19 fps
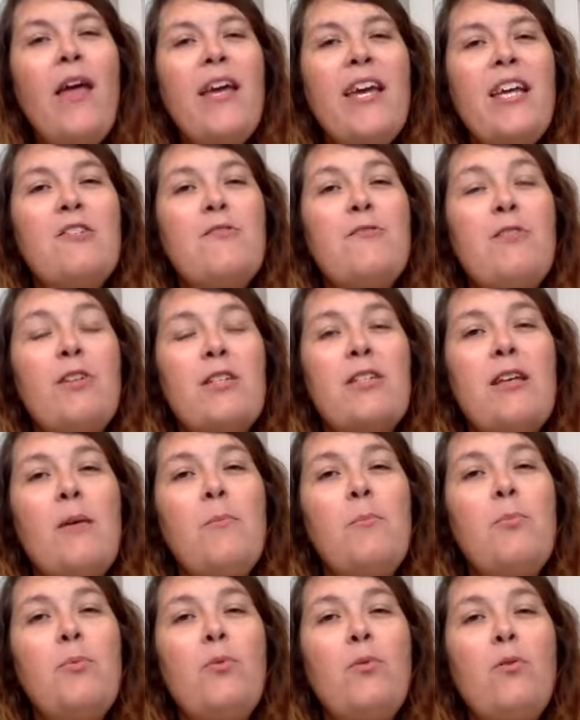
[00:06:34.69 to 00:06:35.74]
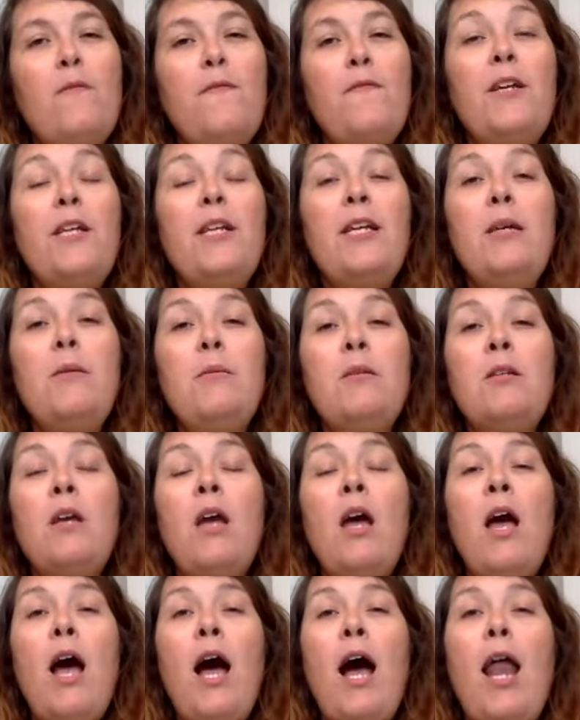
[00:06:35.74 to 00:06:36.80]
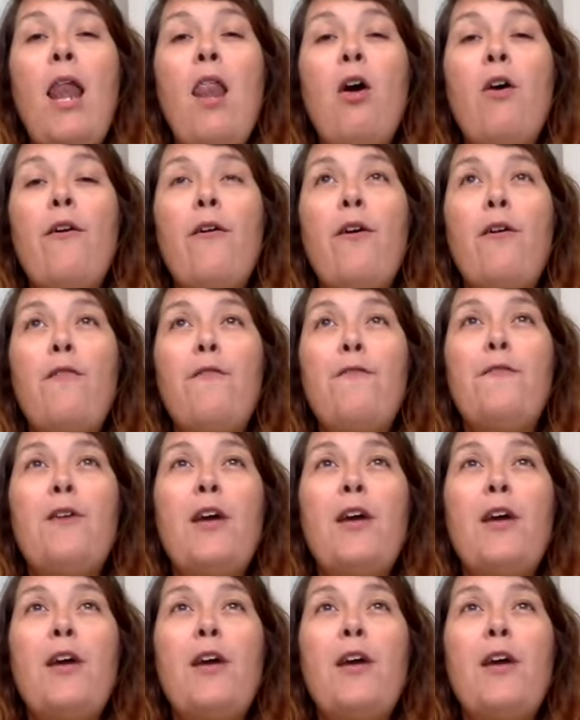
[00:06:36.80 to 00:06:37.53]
is, for example, feeling a lot of